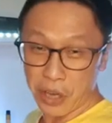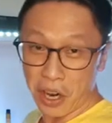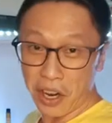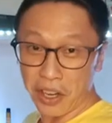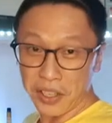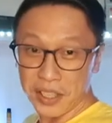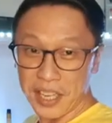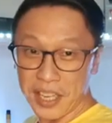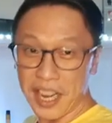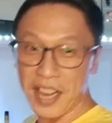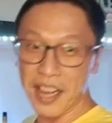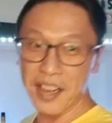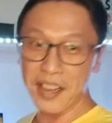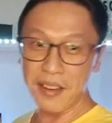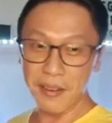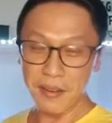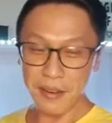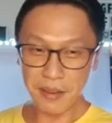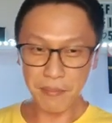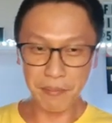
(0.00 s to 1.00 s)
because
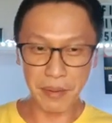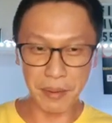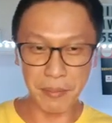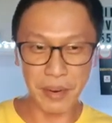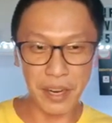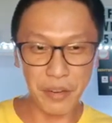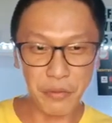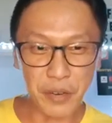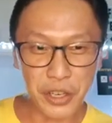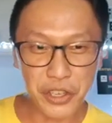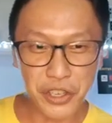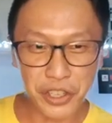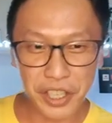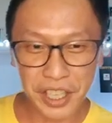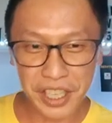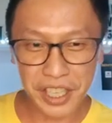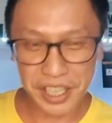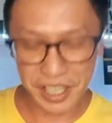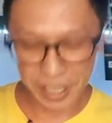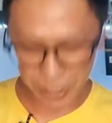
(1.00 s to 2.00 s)
my
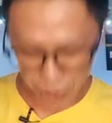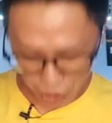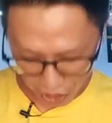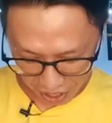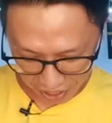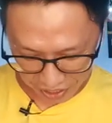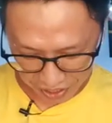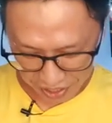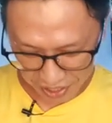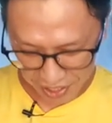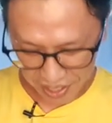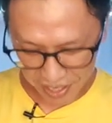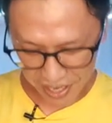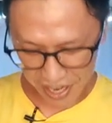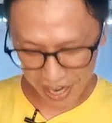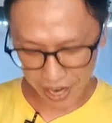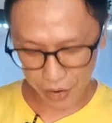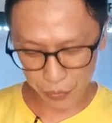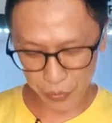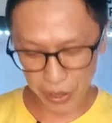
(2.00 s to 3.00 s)
manufacturer is in China
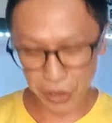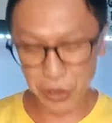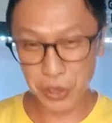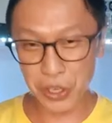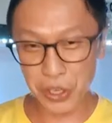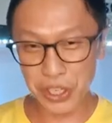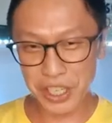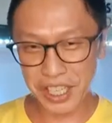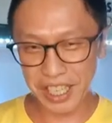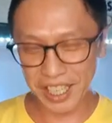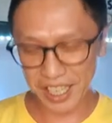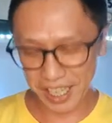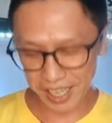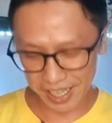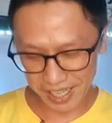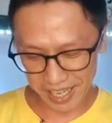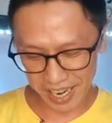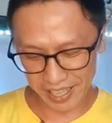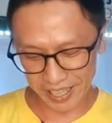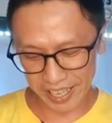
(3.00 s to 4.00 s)
and we are
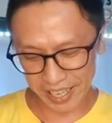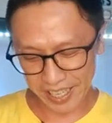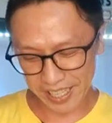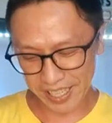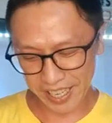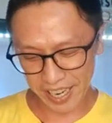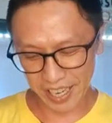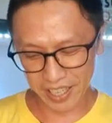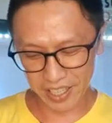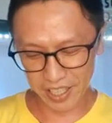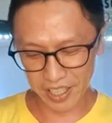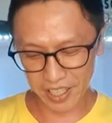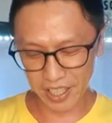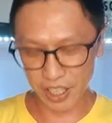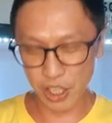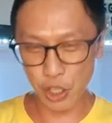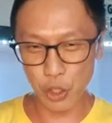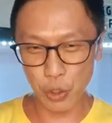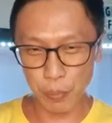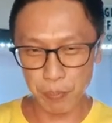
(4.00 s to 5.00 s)
wholesalers, I get this at
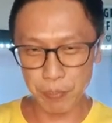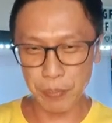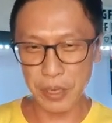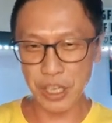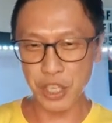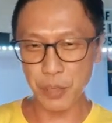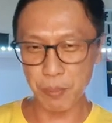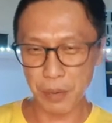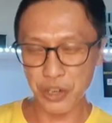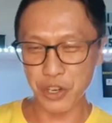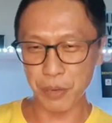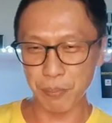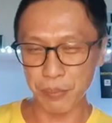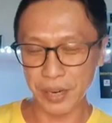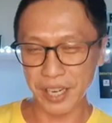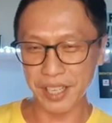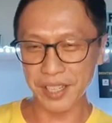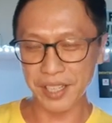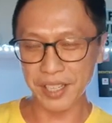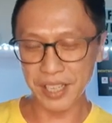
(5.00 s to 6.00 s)
a super special
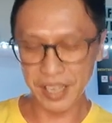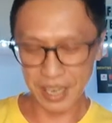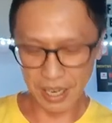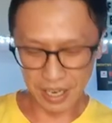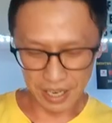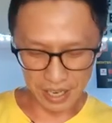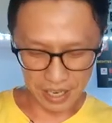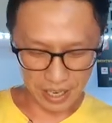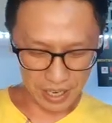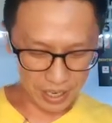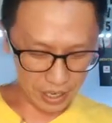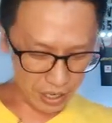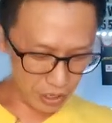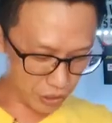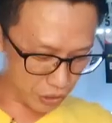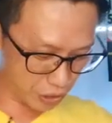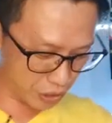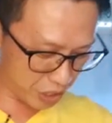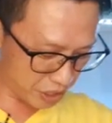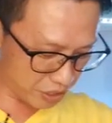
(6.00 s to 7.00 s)
price.
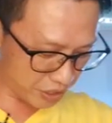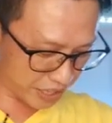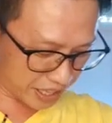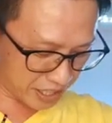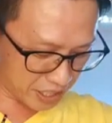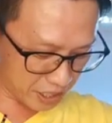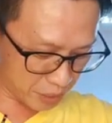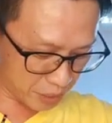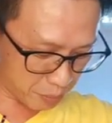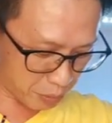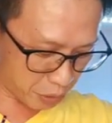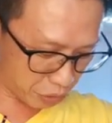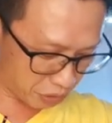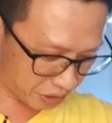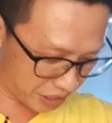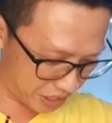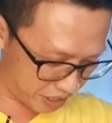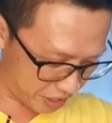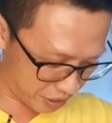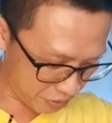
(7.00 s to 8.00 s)
You just look at this
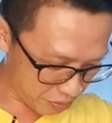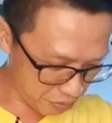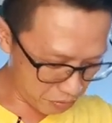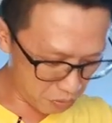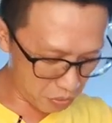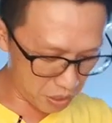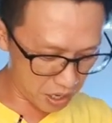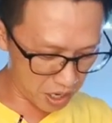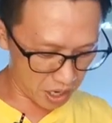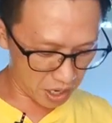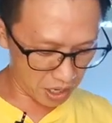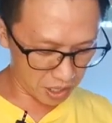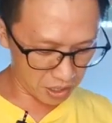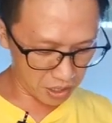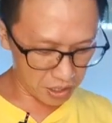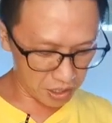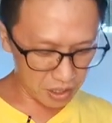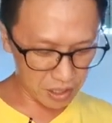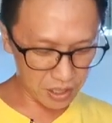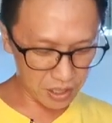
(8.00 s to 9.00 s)
beauty. Wow,